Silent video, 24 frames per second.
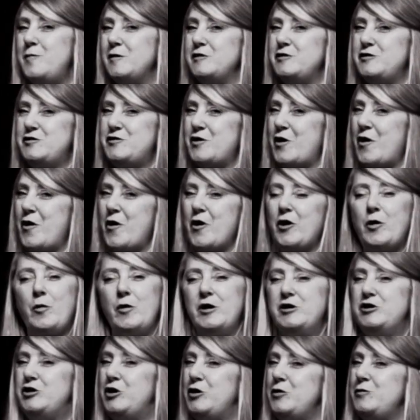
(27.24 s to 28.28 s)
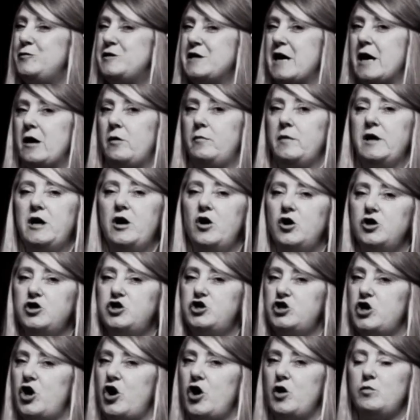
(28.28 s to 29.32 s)
berserk when you tell me her
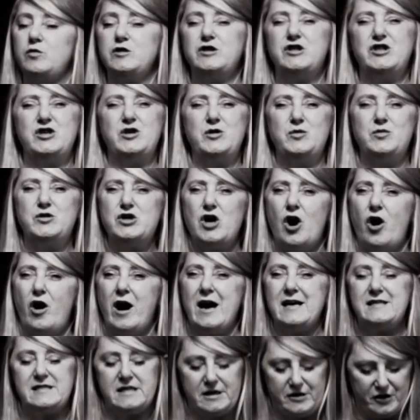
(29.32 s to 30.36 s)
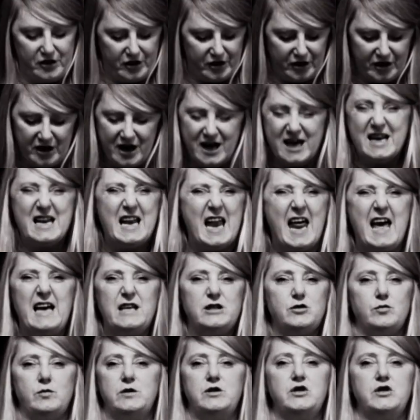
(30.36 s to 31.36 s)
shirt was too tight and her legs were